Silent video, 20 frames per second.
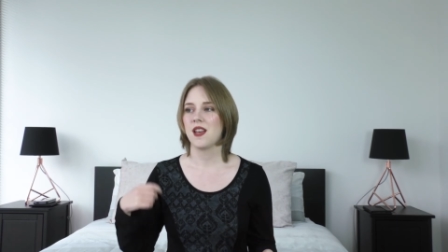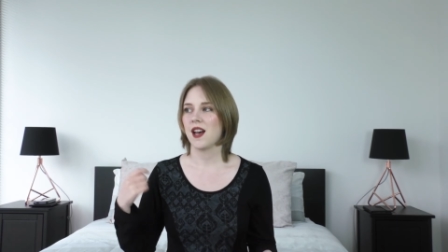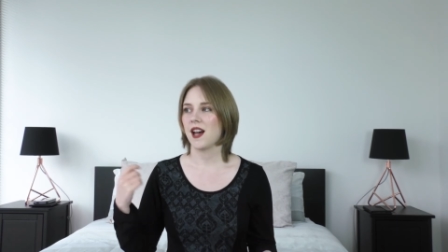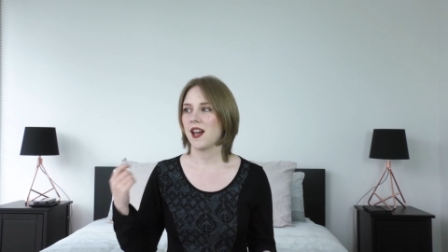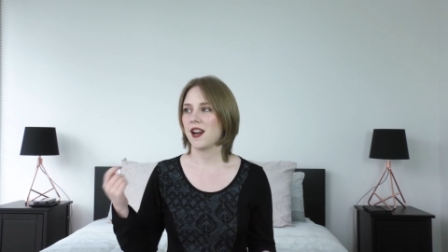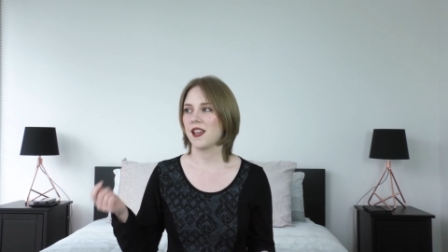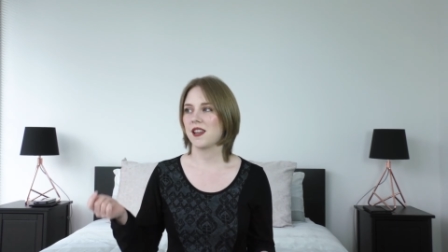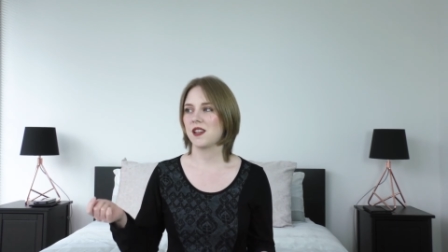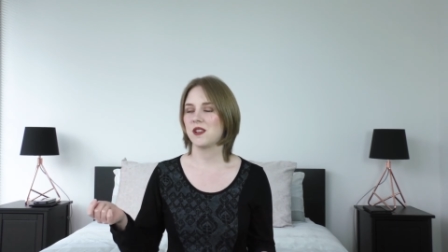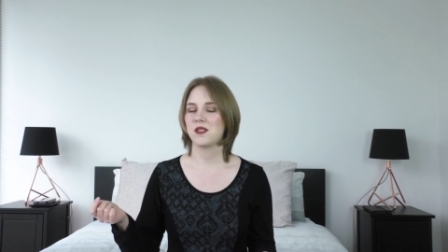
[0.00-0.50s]

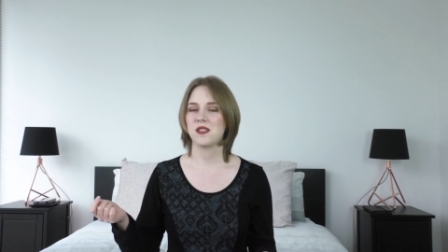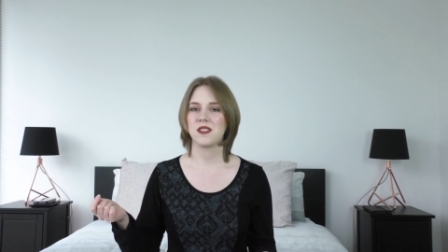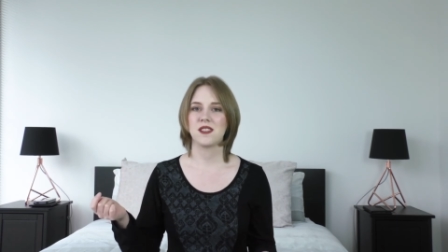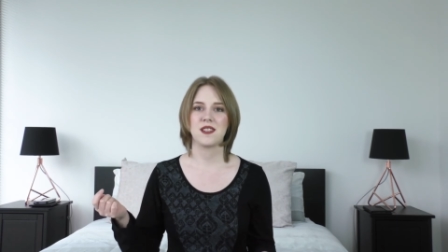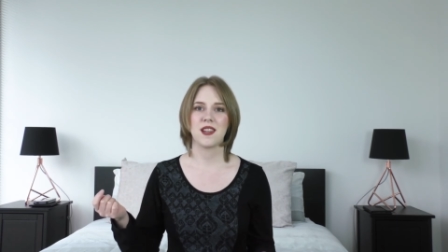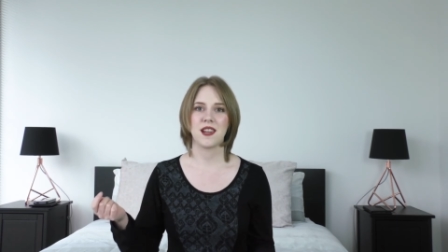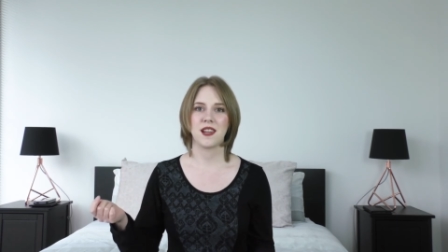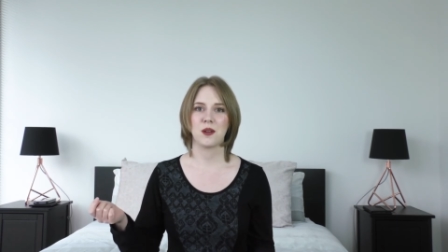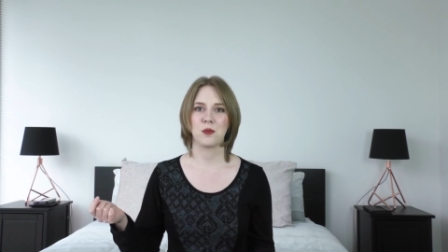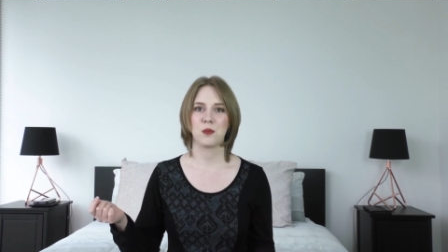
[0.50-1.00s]
and I used to
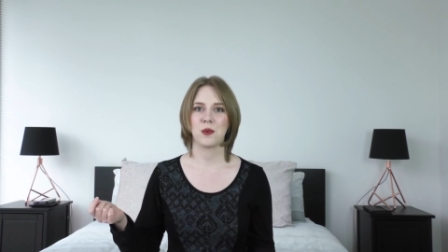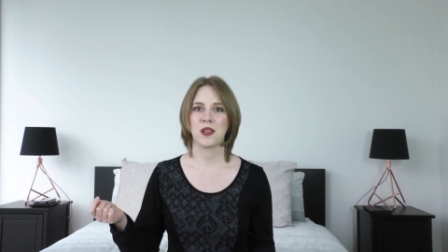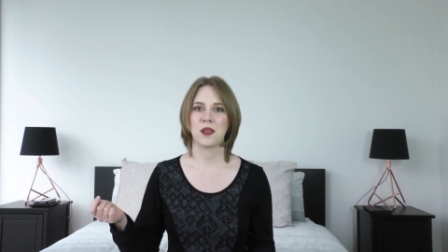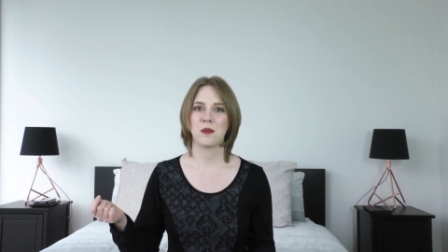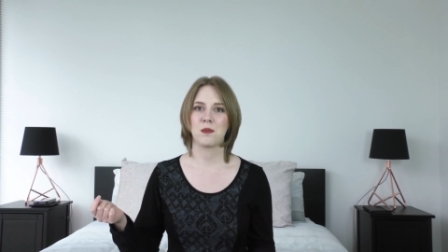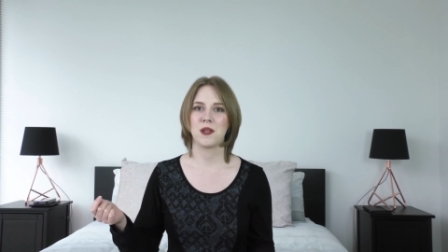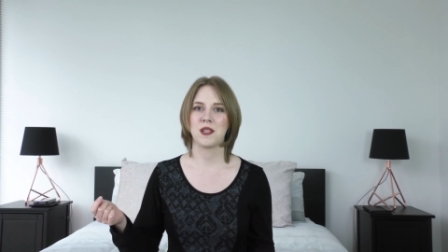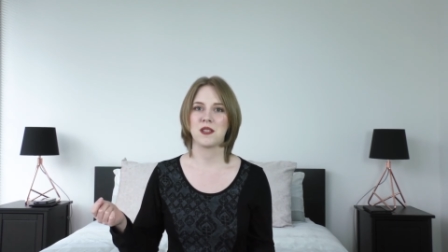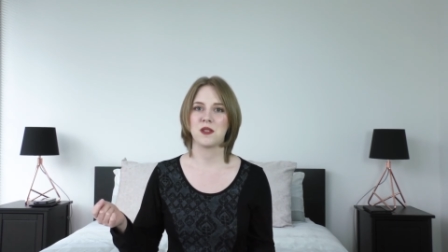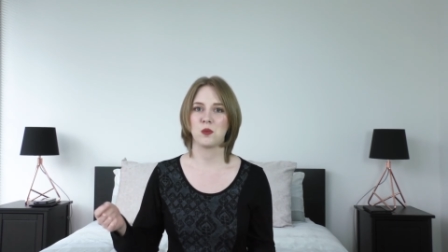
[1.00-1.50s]
take it with
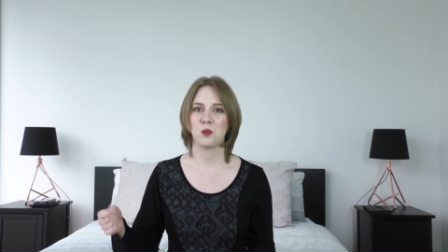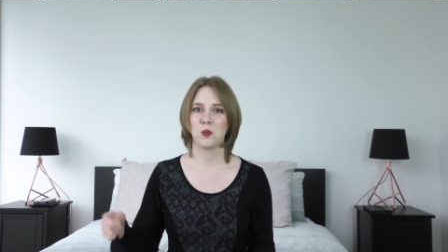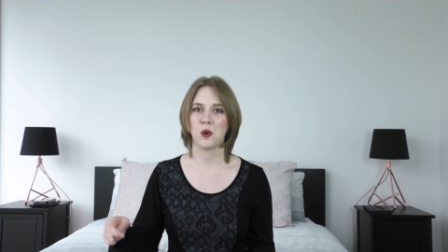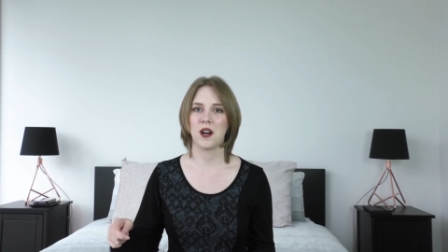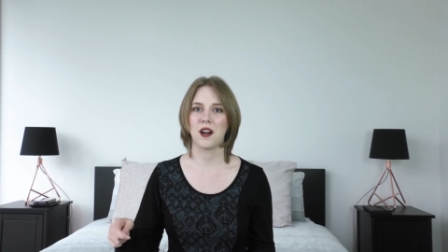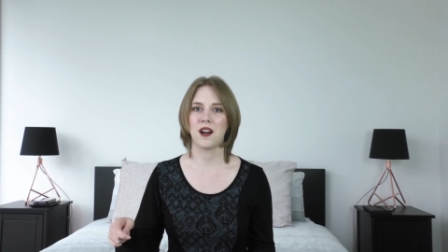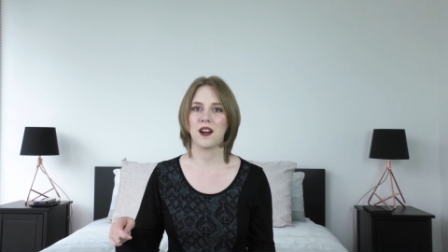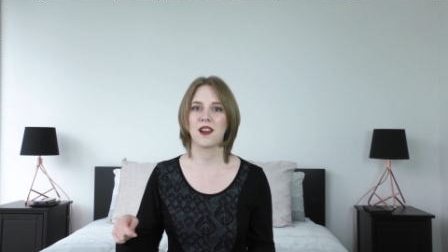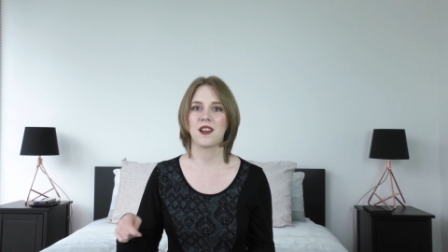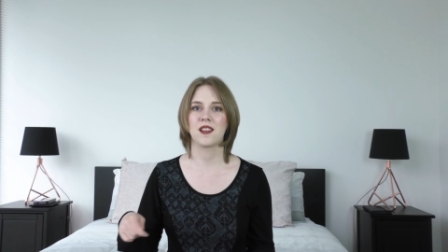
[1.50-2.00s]
me to
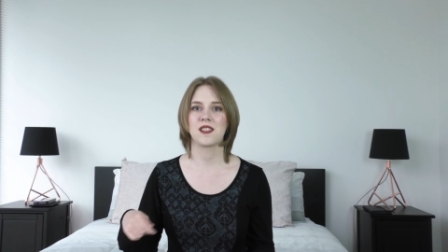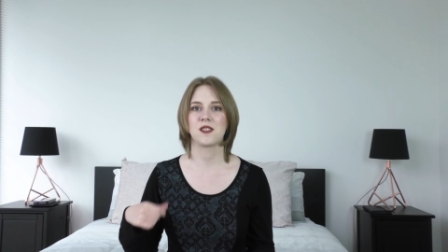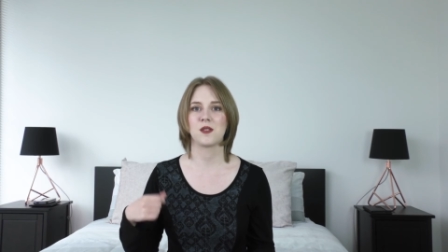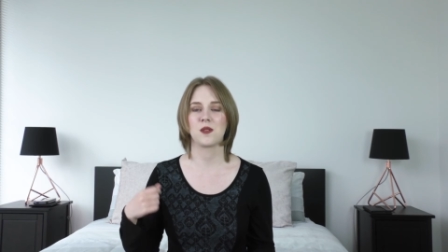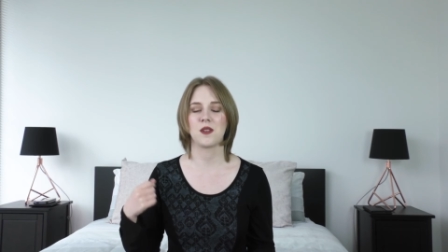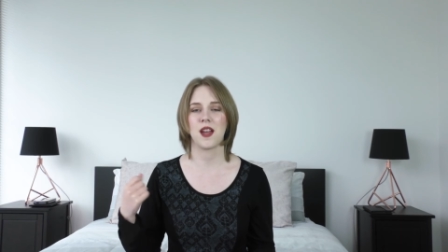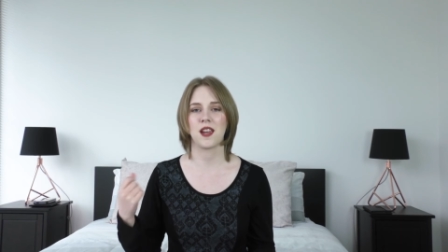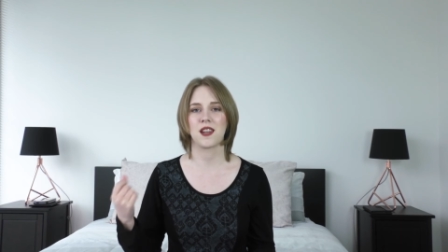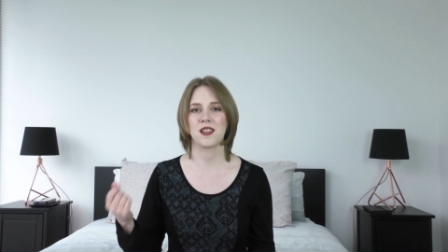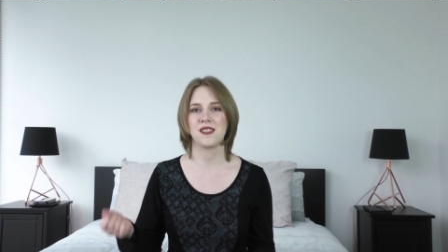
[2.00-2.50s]
work so
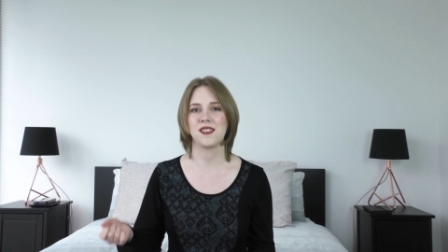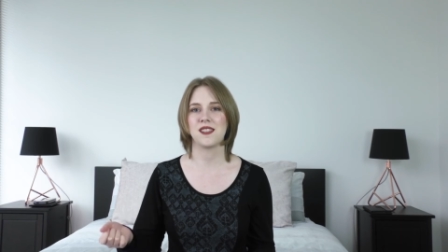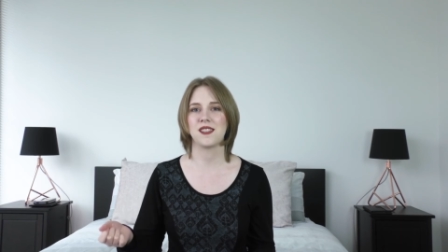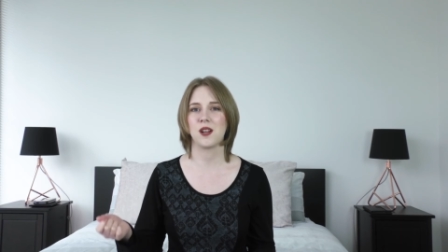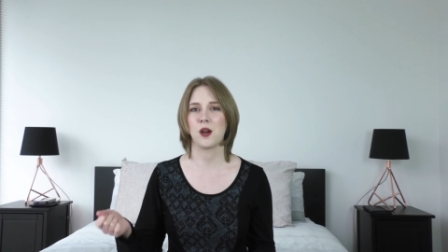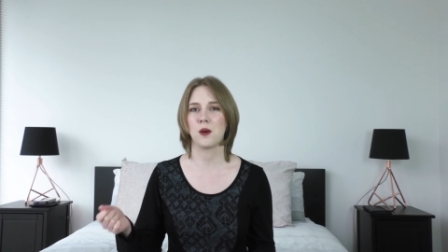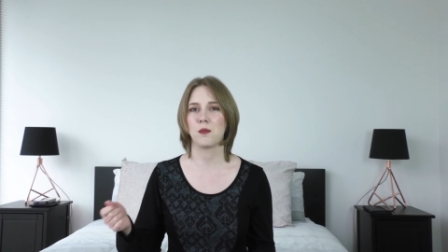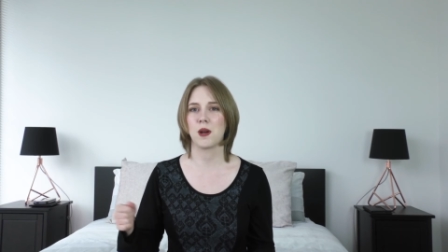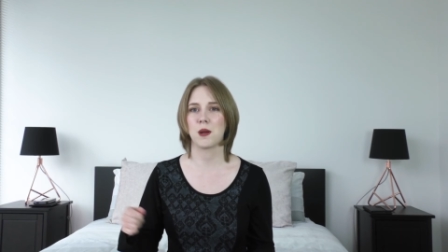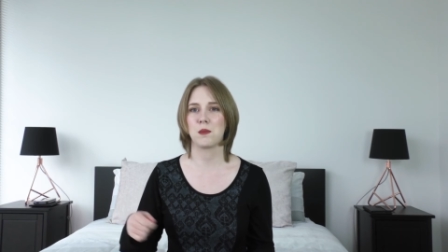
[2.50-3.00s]
that I could sit
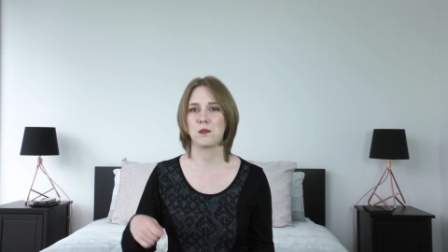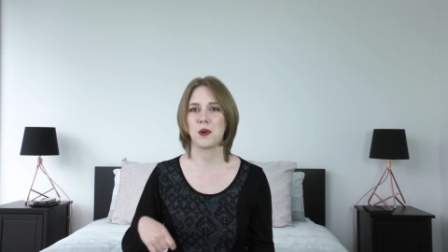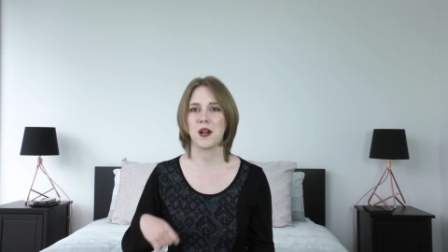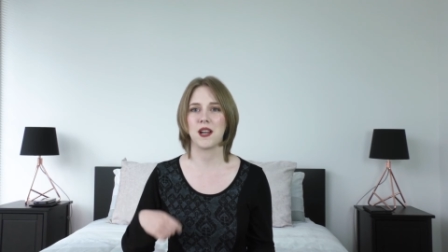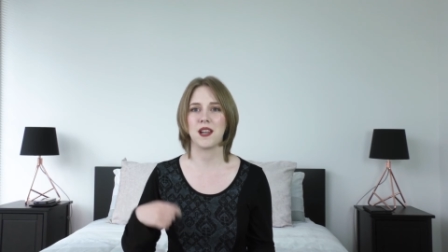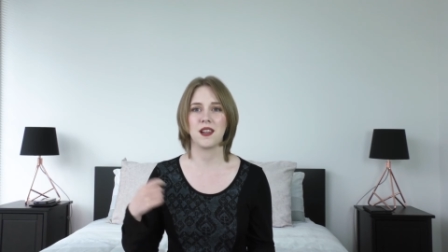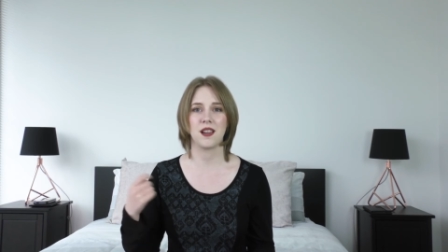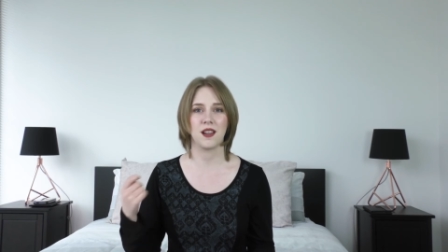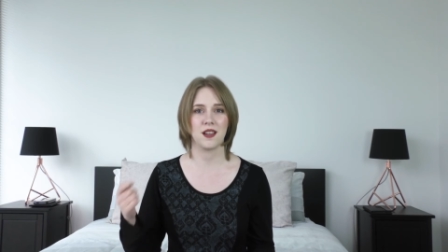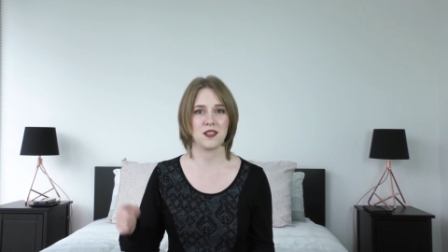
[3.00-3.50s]
on my break